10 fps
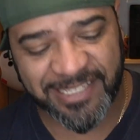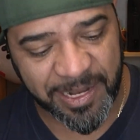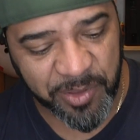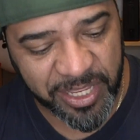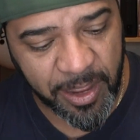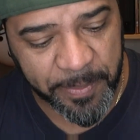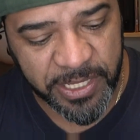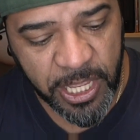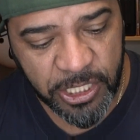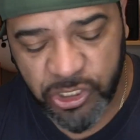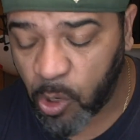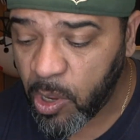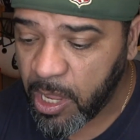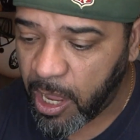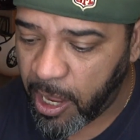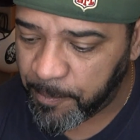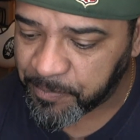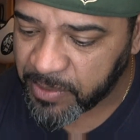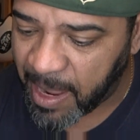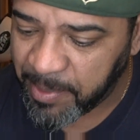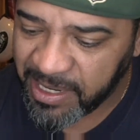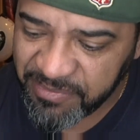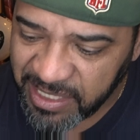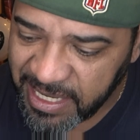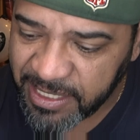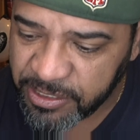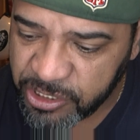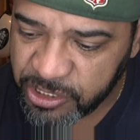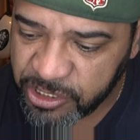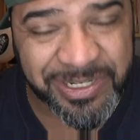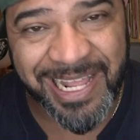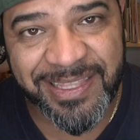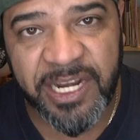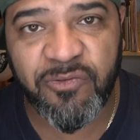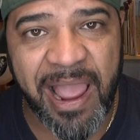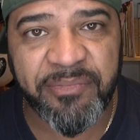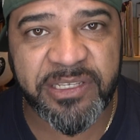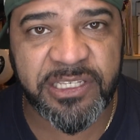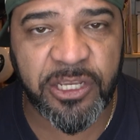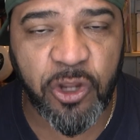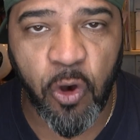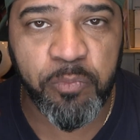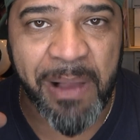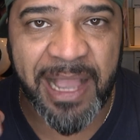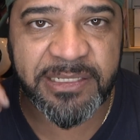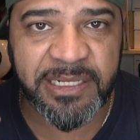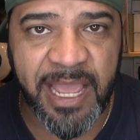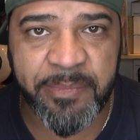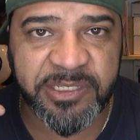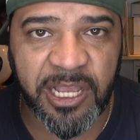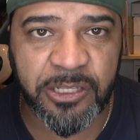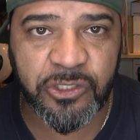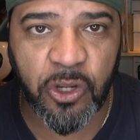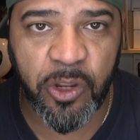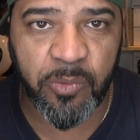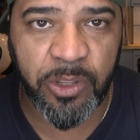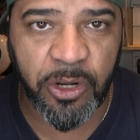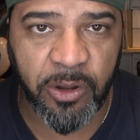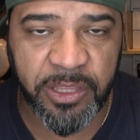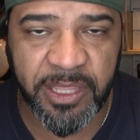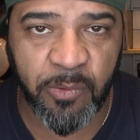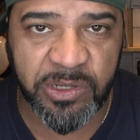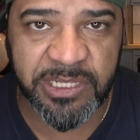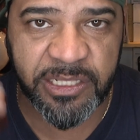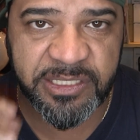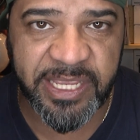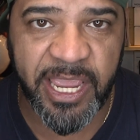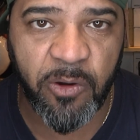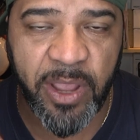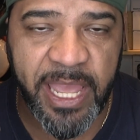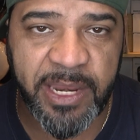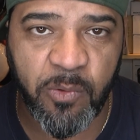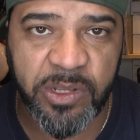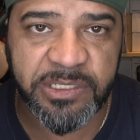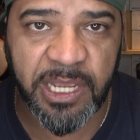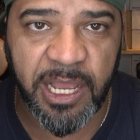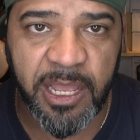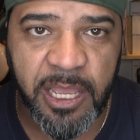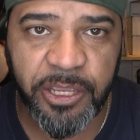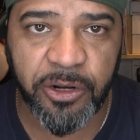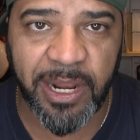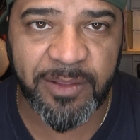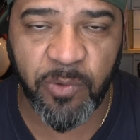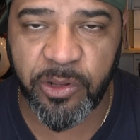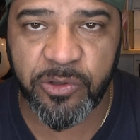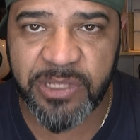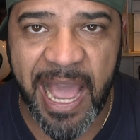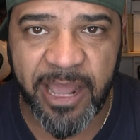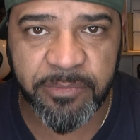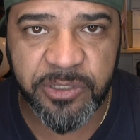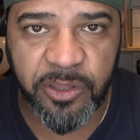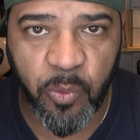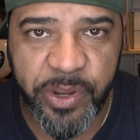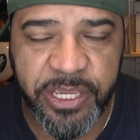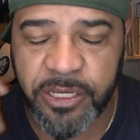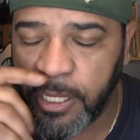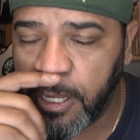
is the name of the company. So um, I'm gonna leave the link in the description. I did grab this in the gold box in Amazon, so it, you know it, it, was on sale and it was uh, you know like one of those items of the week,